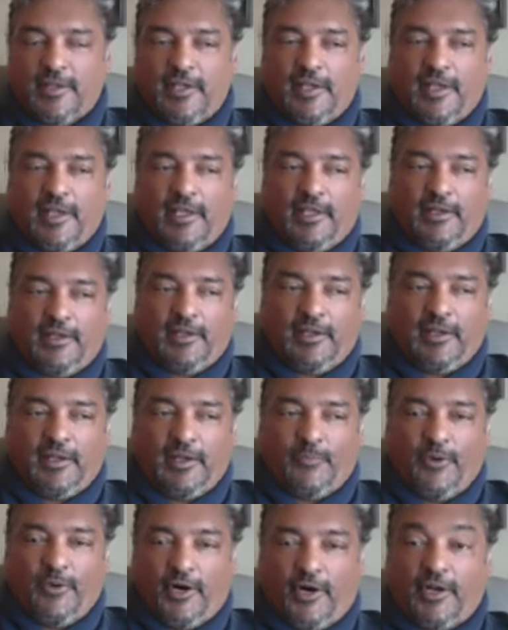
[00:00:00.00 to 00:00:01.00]
in a
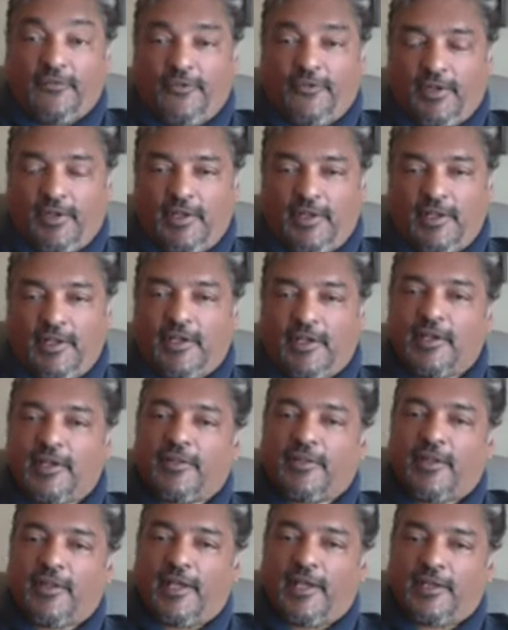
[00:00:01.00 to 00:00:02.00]
part of India
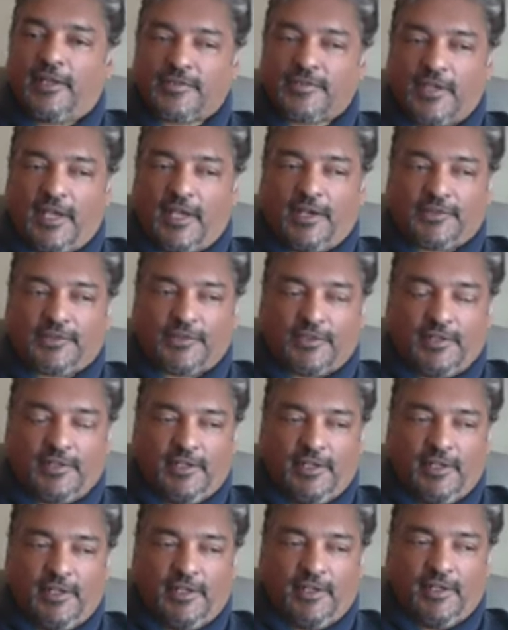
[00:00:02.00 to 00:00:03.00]
that is
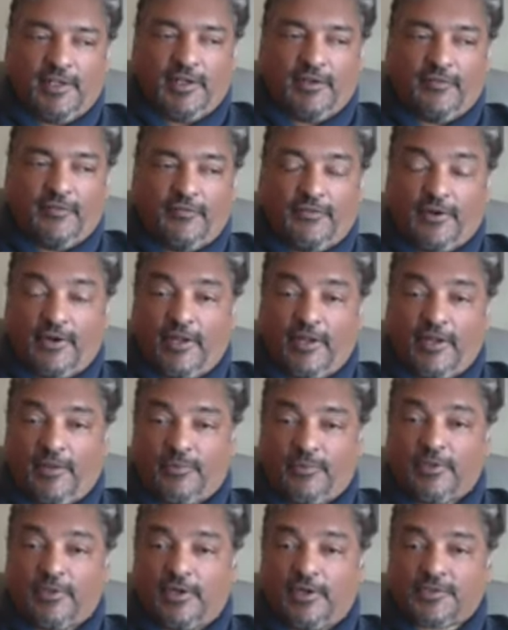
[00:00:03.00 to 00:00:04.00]
actually a very
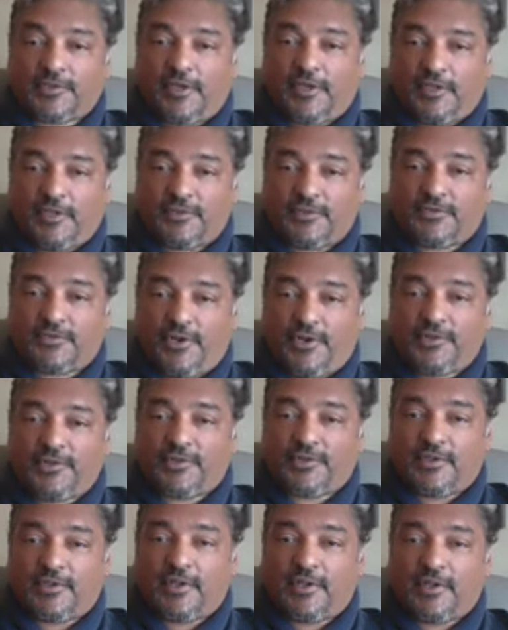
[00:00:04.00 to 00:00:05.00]
large
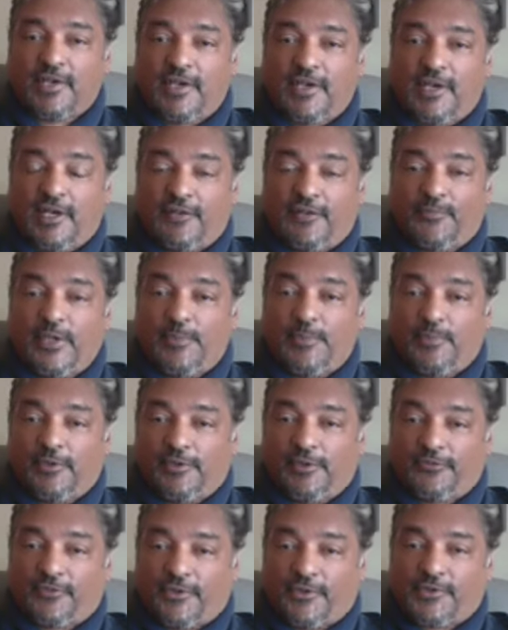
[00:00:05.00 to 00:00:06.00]
concentration of people
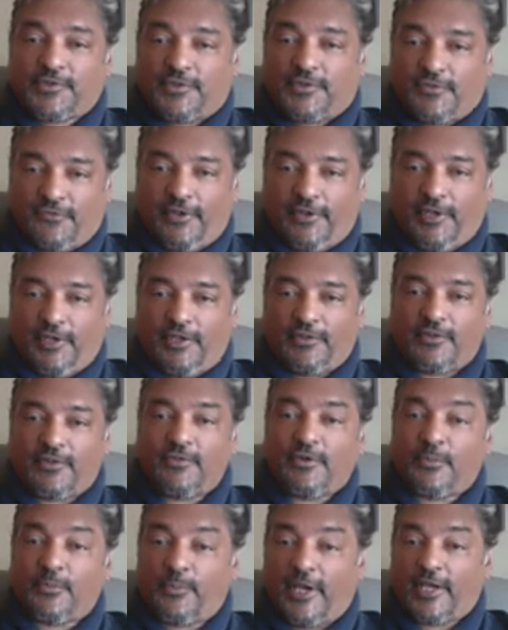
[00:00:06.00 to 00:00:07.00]
of Christian faith
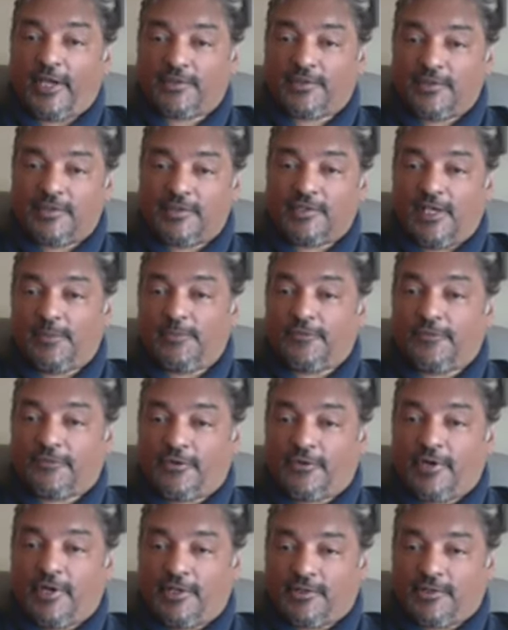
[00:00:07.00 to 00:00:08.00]
going back to the time of
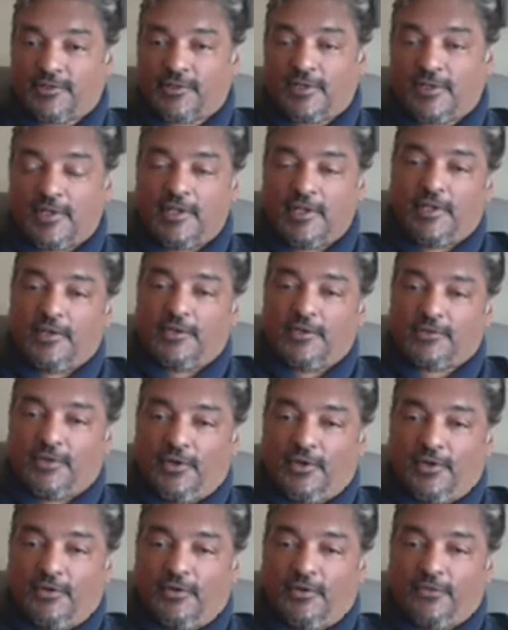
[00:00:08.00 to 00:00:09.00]
Christ.
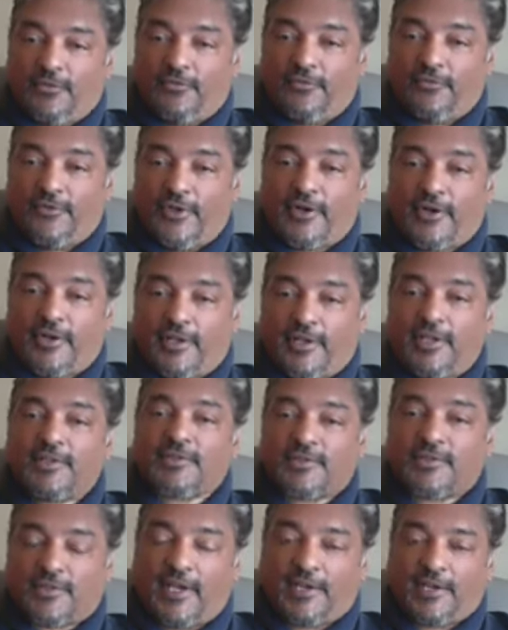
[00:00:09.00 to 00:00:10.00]
So Varughese
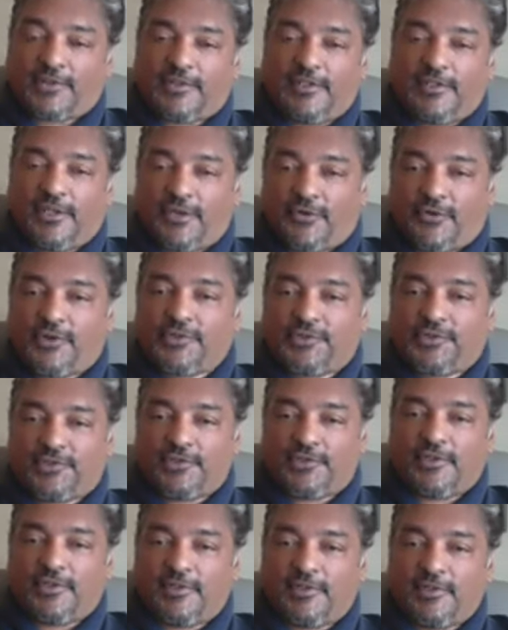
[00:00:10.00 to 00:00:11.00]
is actually a
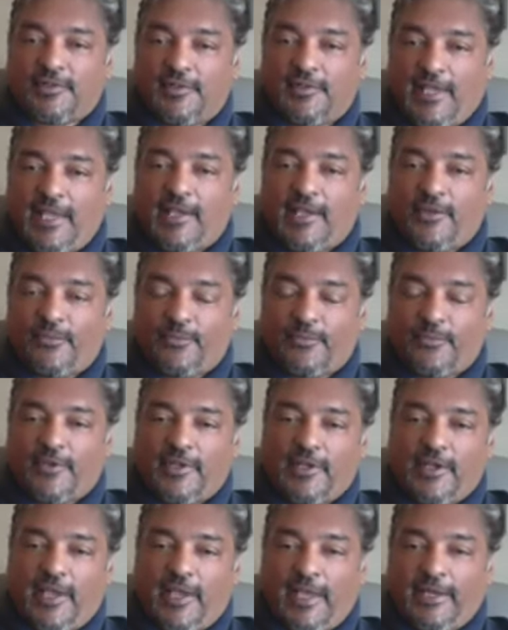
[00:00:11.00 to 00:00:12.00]
Christian name,
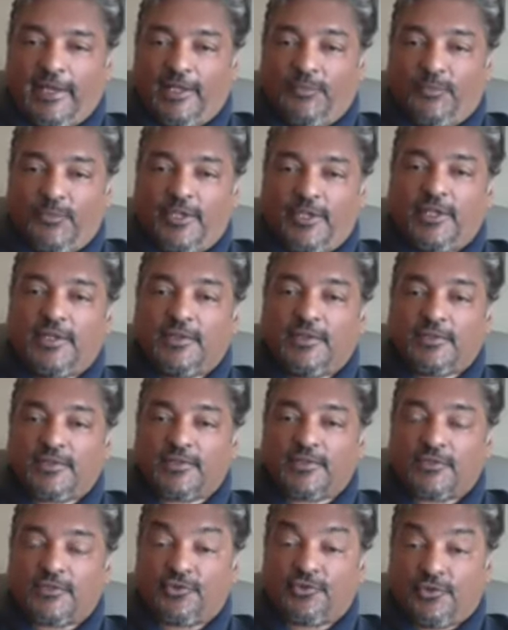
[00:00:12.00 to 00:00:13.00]
and it
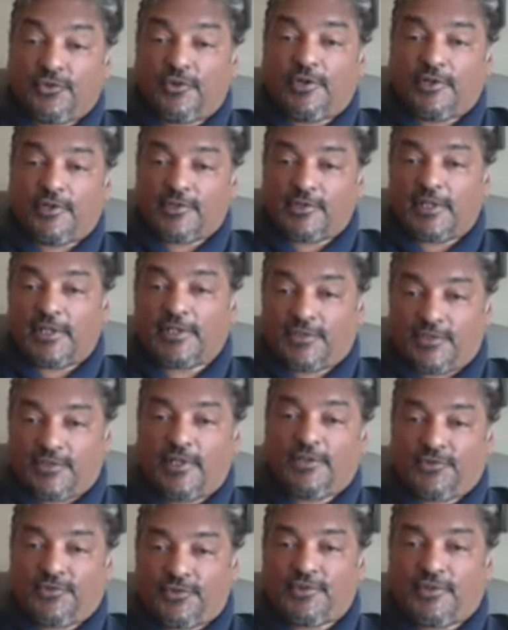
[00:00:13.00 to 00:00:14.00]
means George, like
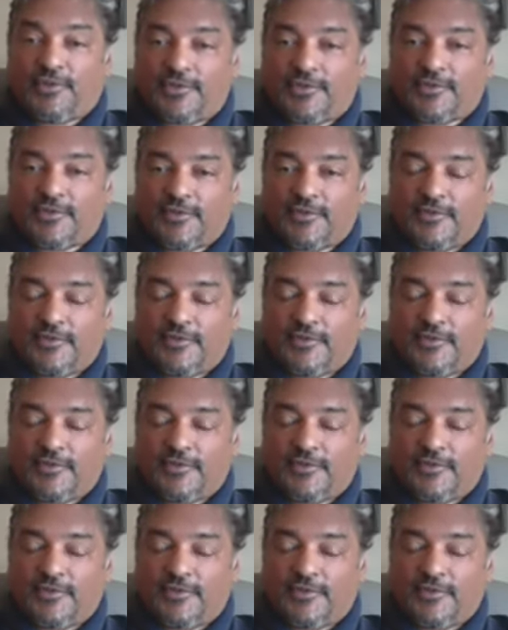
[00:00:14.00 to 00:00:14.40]
St. George.